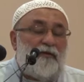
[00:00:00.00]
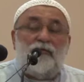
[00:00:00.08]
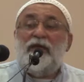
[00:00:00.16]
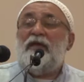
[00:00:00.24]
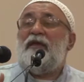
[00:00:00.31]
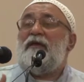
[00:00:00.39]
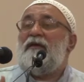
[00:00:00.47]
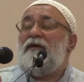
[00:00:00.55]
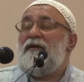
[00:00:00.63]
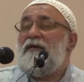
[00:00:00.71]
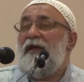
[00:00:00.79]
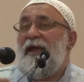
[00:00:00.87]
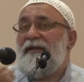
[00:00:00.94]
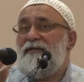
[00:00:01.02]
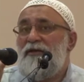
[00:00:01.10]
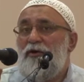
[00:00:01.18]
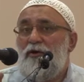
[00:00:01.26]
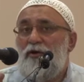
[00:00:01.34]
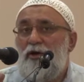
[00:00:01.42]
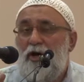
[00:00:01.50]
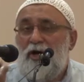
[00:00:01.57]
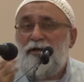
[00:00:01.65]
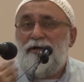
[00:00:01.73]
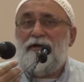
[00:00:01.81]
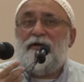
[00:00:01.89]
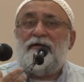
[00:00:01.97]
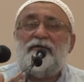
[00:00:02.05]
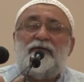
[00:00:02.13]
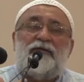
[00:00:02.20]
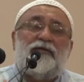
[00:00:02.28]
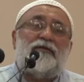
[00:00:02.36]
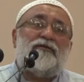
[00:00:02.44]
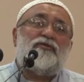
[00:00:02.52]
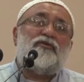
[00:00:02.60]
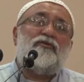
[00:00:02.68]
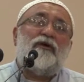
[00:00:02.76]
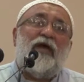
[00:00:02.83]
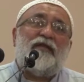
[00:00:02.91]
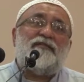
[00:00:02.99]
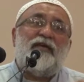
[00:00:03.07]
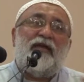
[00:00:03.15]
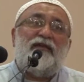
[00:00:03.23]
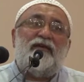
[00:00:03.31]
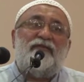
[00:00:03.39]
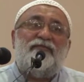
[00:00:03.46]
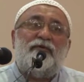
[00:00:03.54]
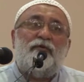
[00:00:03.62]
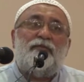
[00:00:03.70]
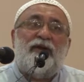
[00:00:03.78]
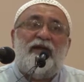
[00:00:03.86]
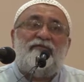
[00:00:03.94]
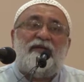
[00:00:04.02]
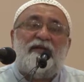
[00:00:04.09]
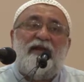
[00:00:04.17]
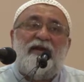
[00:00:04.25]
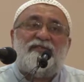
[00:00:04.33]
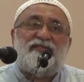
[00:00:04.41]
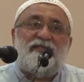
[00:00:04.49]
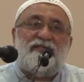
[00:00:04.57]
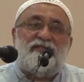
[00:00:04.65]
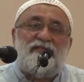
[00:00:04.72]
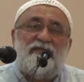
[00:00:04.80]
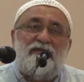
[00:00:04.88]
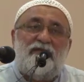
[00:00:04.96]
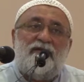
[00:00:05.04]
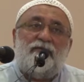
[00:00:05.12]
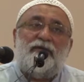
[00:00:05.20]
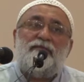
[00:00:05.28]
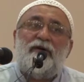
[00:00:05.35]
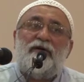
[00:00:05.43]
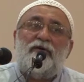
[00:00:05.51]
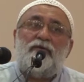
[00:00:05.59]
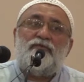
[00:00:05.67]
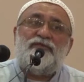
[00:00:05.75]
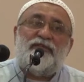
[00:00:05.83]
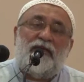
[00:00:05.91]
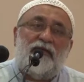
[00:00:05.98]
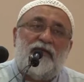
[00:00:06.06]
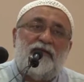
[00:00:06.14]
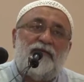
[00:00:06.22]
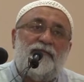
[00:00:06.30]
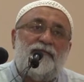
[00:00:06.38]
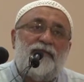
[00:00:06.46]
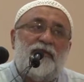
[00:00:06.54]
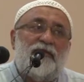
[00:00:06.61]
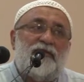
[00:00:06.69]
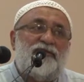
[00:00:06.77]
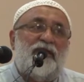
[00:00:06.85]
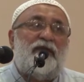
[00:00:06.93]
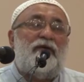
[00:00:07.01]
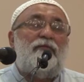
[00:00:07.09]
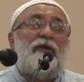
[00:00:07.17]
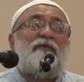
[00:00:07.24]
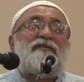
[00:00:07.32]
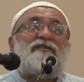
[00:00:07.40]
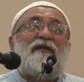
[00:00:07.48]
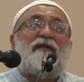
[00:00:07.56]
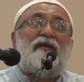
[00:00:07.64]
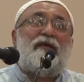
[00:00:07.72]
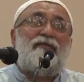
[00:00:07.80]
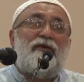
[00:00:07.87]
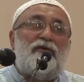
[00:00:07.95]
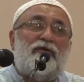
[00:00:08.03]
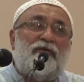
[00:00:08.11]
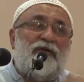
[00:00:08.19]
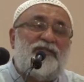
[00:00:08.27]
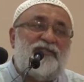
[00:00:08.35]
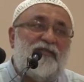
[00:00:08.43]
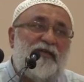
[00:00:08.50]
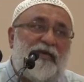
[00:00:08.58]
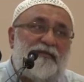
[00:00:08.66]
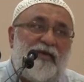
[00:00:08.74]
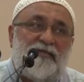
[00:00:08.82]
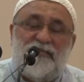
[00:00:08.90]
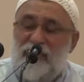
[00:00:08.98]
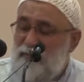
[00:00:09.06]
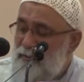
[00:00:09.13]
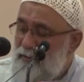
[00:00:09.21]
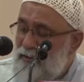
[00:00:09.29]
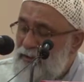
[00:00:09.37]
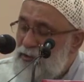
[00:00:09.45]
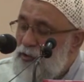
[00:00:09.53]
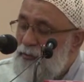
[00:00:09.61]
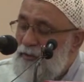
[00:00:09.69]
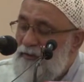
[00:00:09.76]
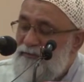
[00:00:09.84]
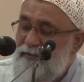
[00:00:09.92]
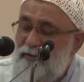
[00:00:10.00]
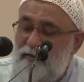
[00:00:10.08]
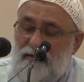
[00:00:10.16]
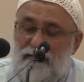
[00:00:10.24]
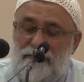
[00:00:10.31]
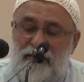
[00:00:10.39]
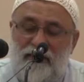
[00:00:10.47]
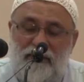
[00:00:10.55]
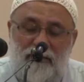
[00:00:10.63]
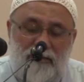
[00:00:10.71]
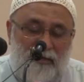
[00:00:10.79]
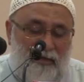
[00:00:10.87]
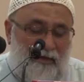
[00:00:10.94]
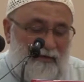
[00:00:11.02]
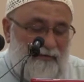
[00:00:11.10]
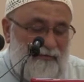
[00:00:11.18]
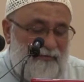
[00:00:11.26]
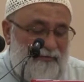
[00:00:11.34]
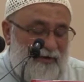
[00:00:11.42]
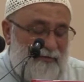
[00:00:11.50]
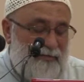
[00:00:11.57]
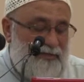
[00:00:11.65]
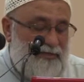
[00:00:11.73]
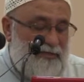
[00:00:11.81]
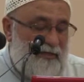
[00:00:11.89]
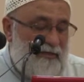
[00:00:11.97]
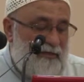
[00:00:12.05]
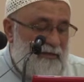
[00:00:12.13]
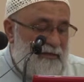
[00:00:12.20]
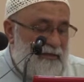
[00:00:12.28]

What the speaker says: We had the honor to attend a few private classes with Marhum Sayyid. So we were studying in the university at that time. We were a group of medical and pharmacy